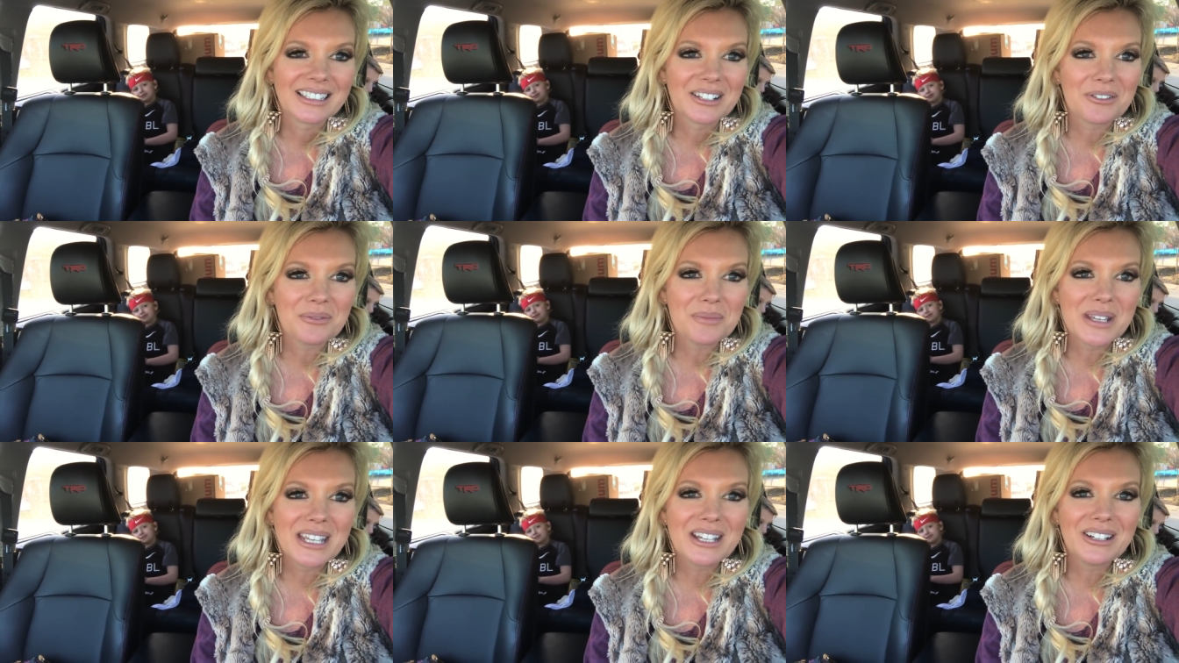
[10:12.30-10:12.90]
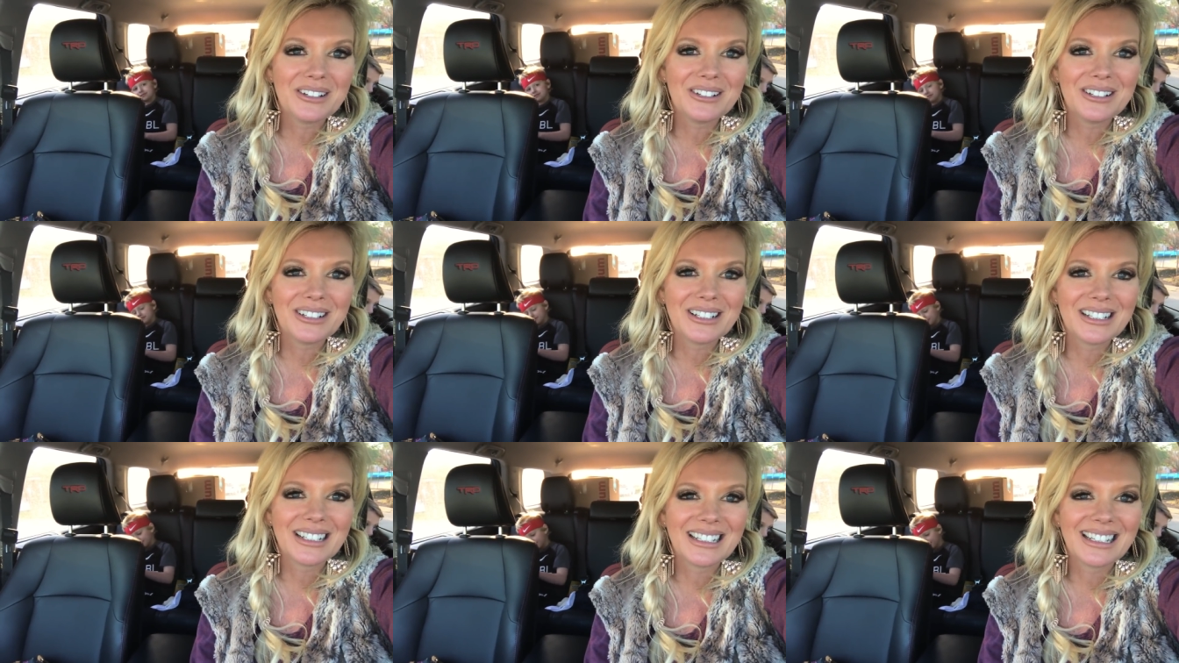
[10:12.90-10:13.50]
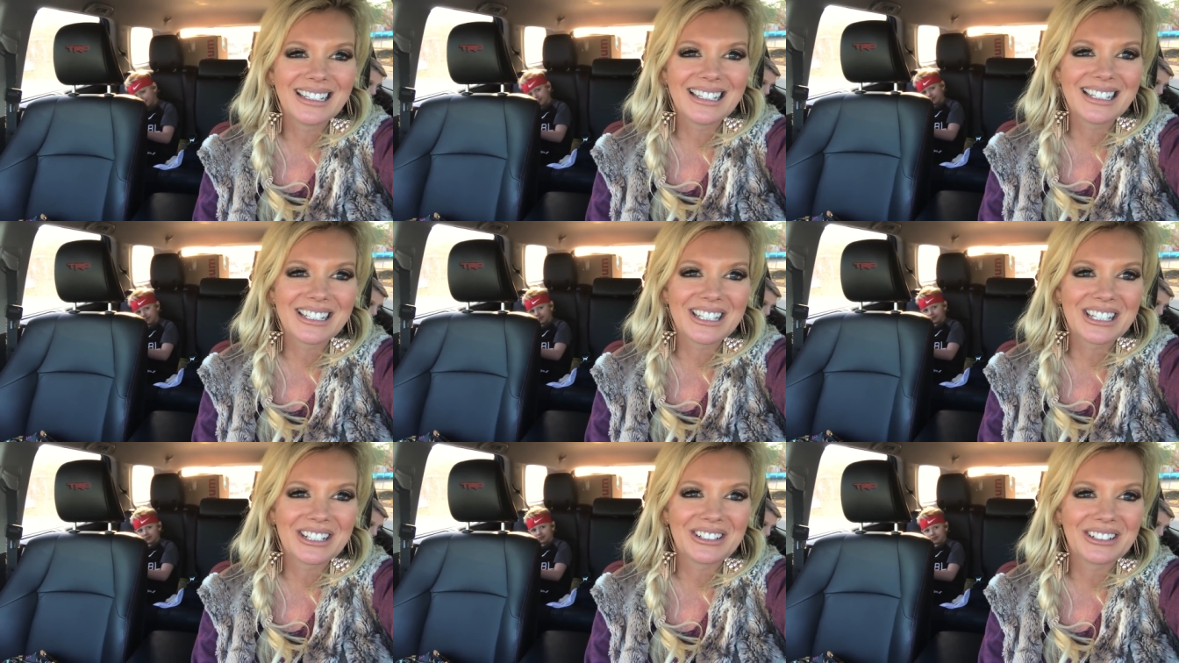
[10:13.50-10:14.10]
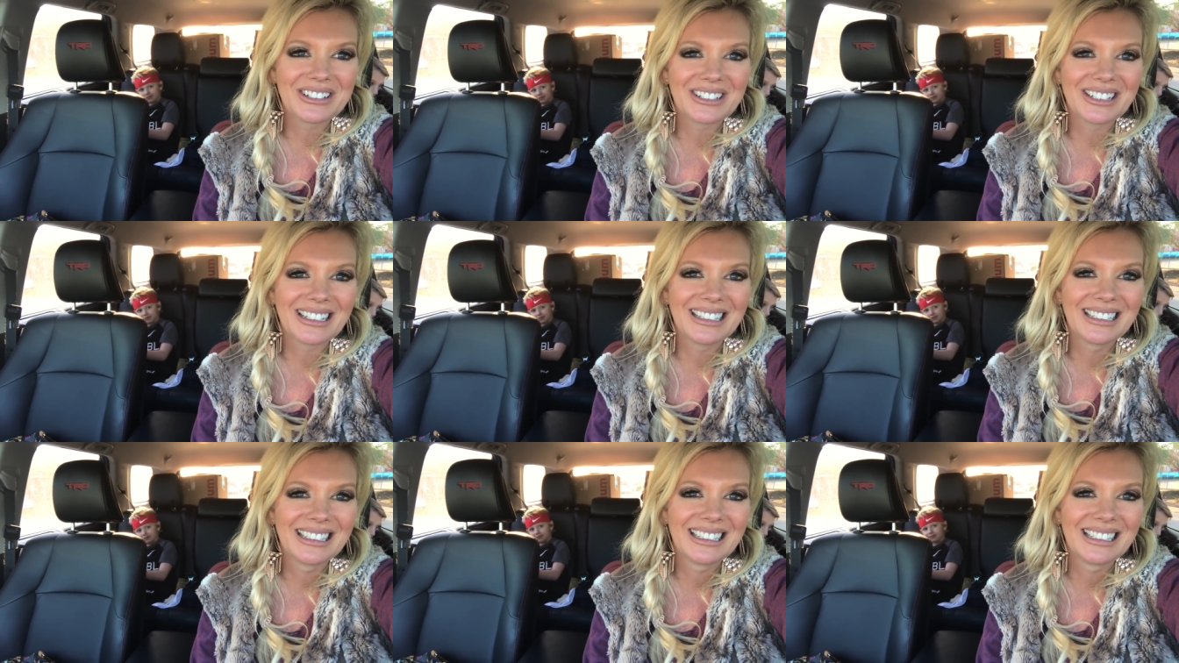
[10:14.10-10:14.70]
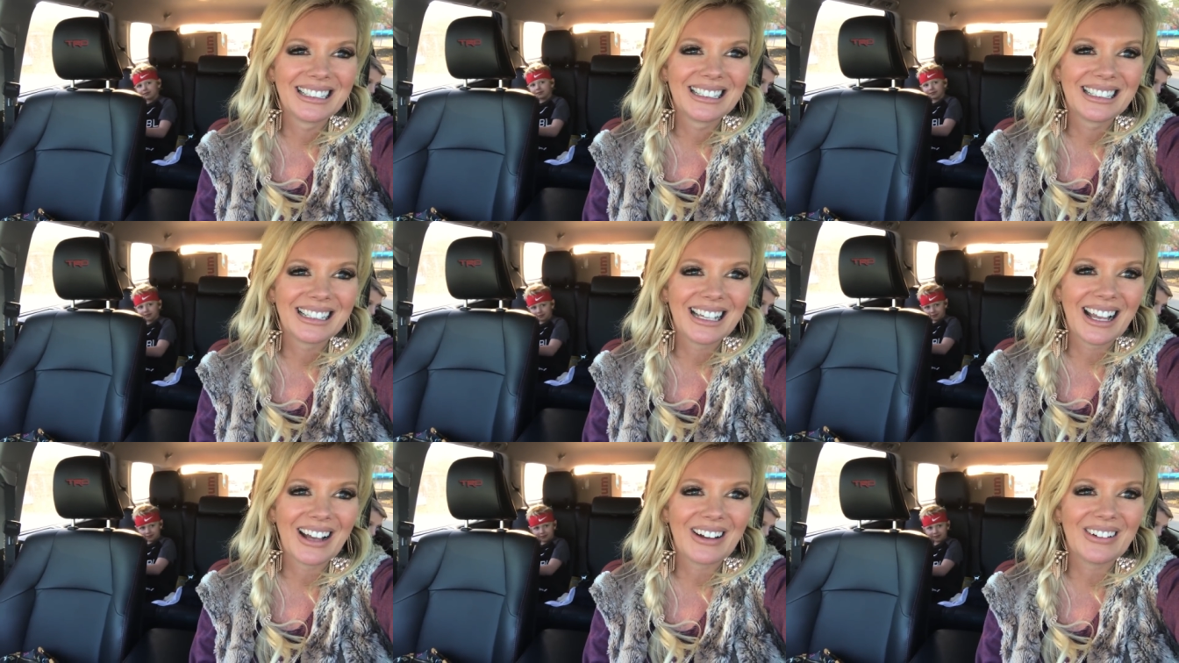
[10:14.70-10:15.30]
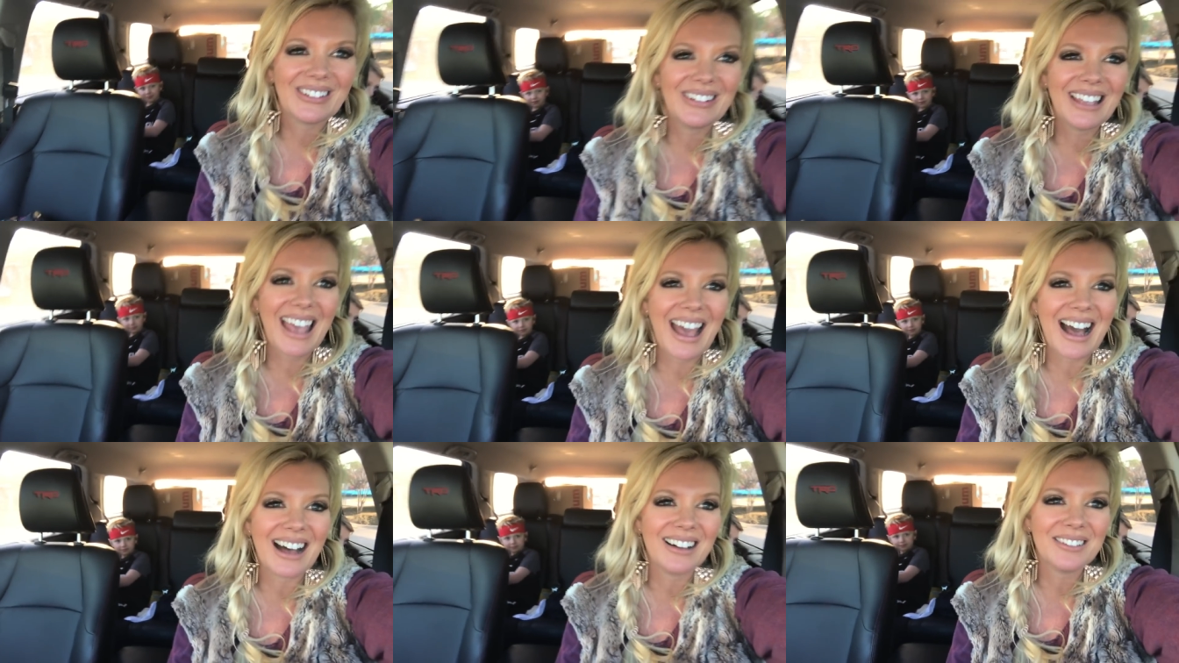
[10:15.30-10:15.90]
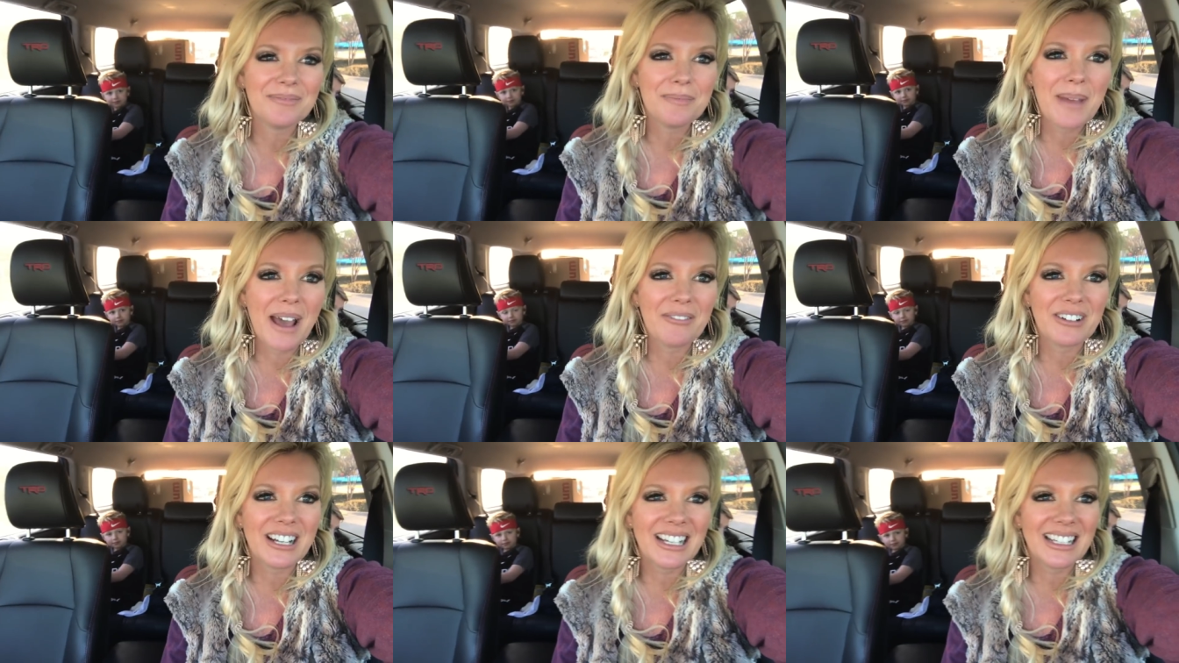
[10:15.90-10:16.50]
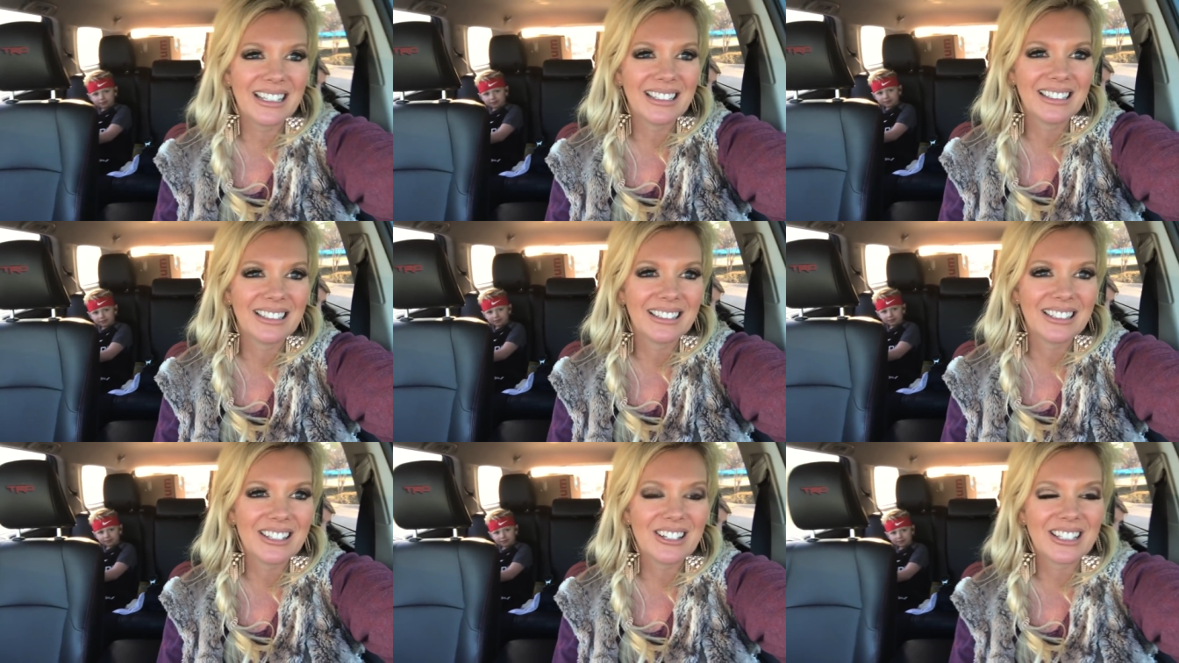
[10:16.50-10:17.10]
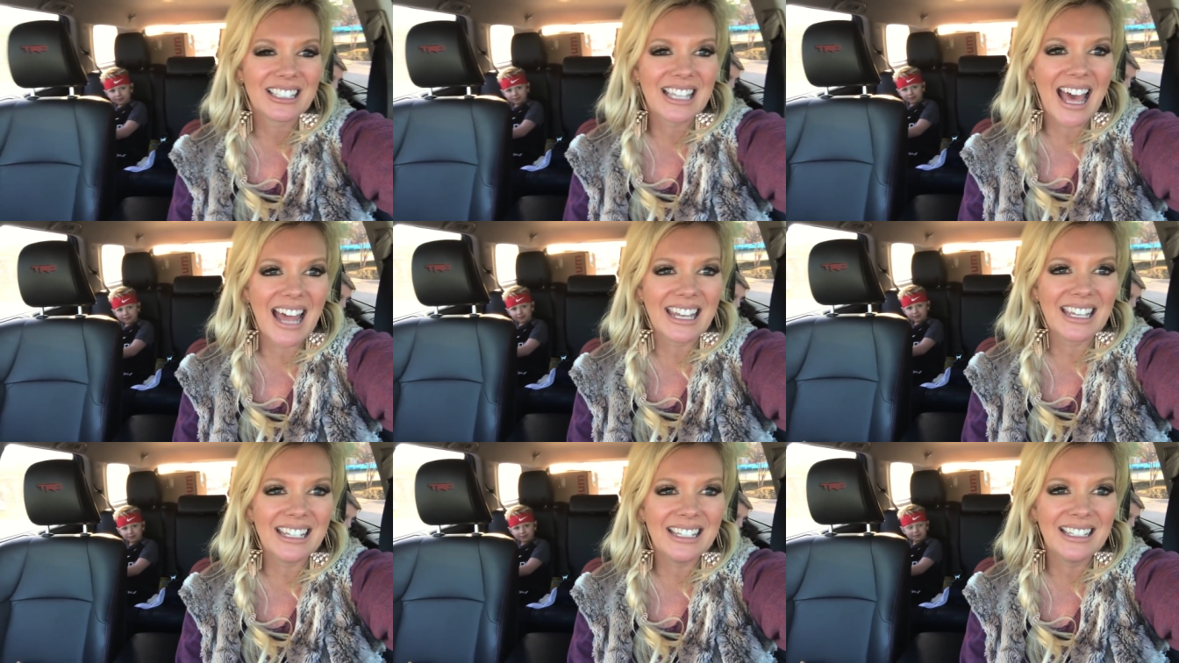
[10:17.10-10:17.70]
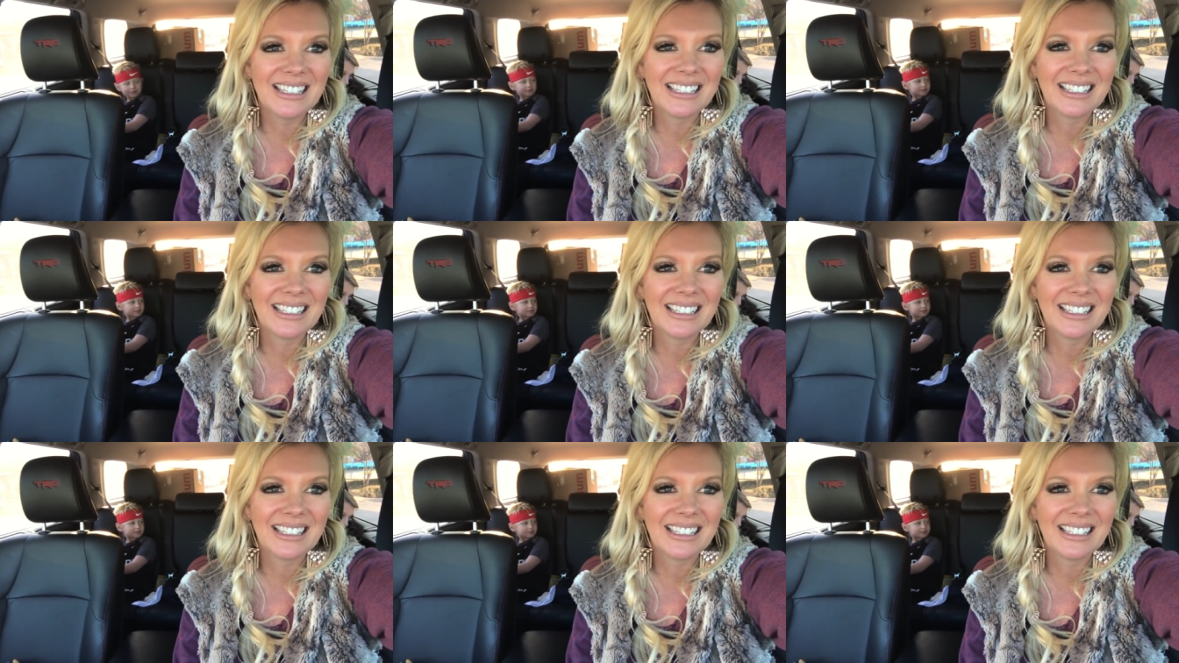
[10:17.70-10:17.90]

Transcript: gonna be good, isn't it, Shug? Oh yeah. Maverick, you excited?